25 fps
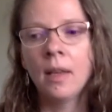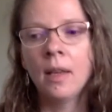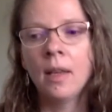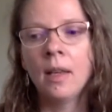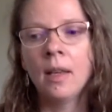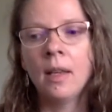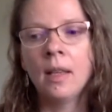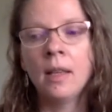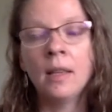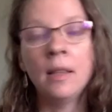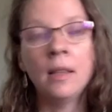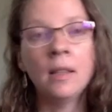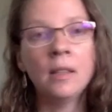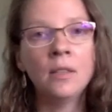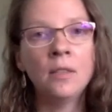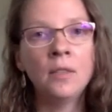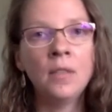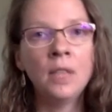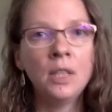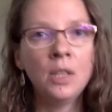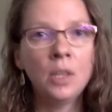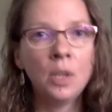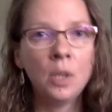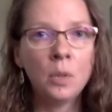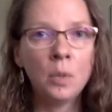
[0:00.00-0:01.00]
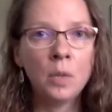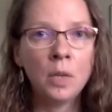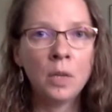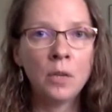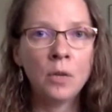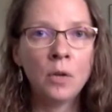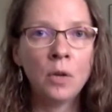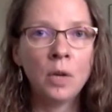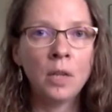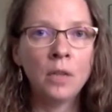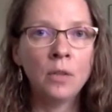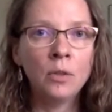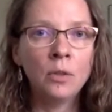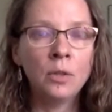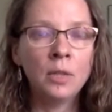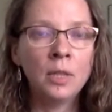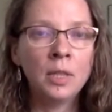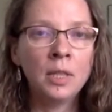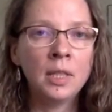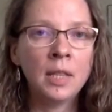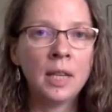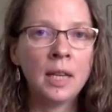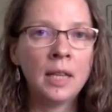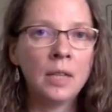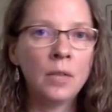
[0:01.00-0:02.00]
In this video we are going to
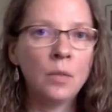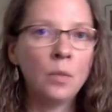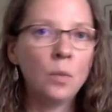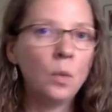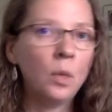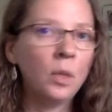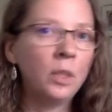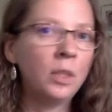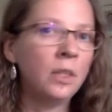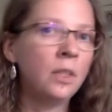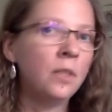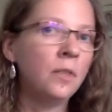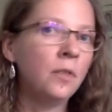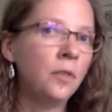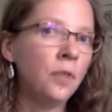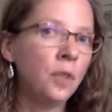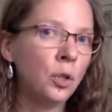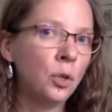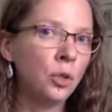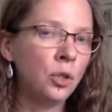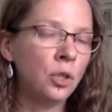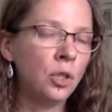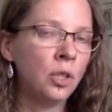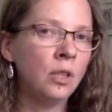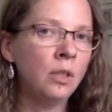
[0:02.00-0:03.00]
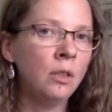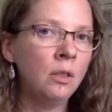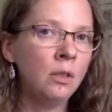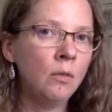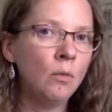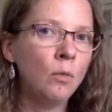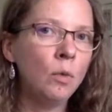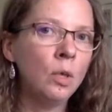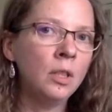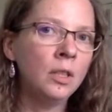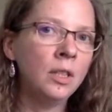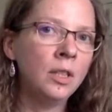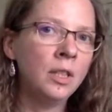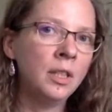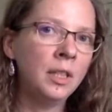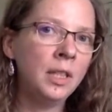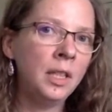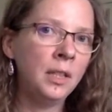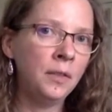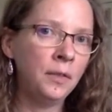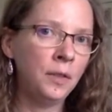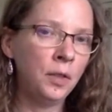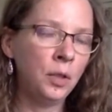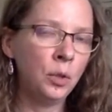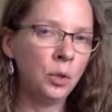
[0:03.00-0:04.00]
discuss what is fusion, what is
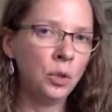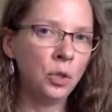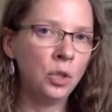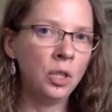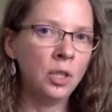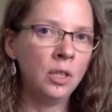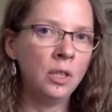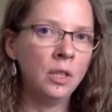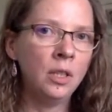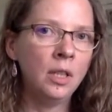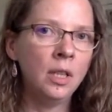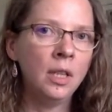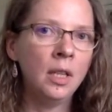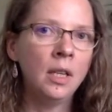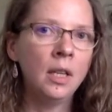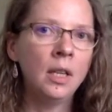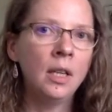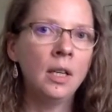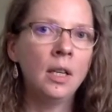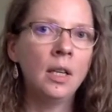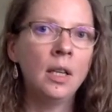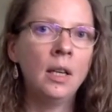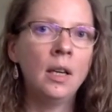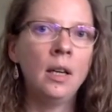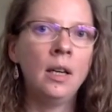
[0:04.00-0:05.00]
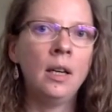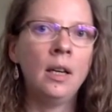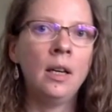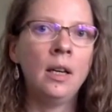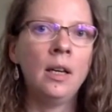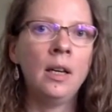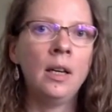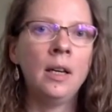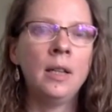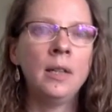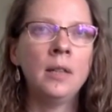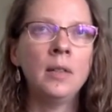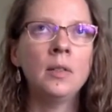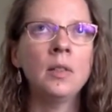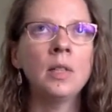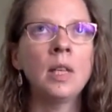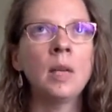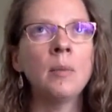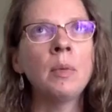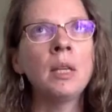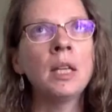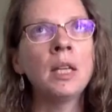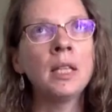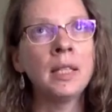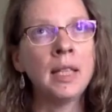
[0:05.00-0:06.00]
diffusion,
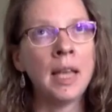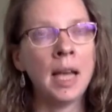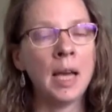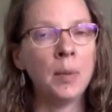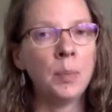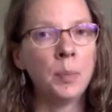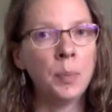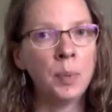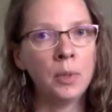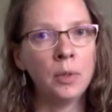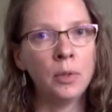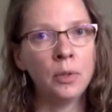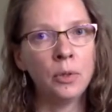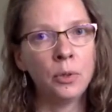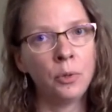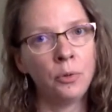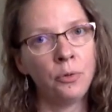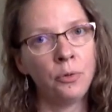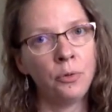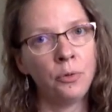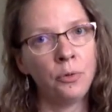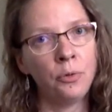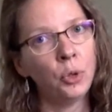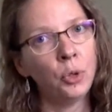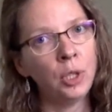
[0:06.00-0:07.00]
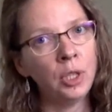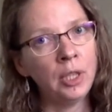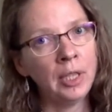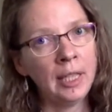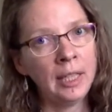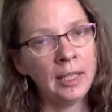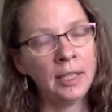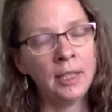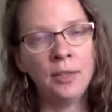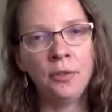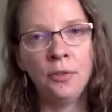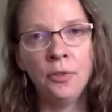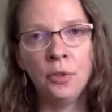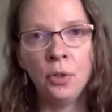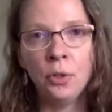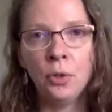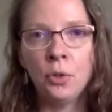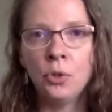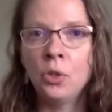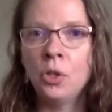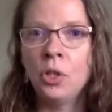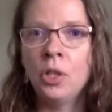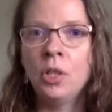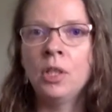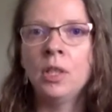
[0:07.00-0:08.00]
some examples of fusion and
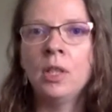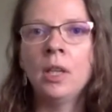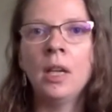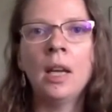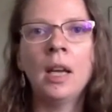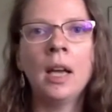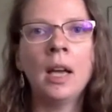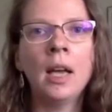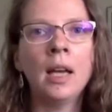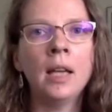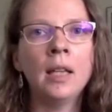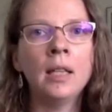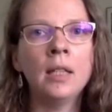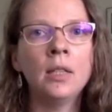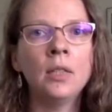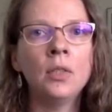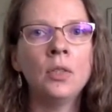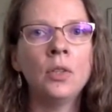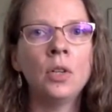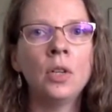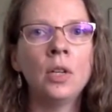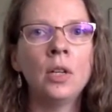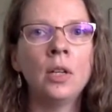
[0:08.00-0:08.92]
diffusion, and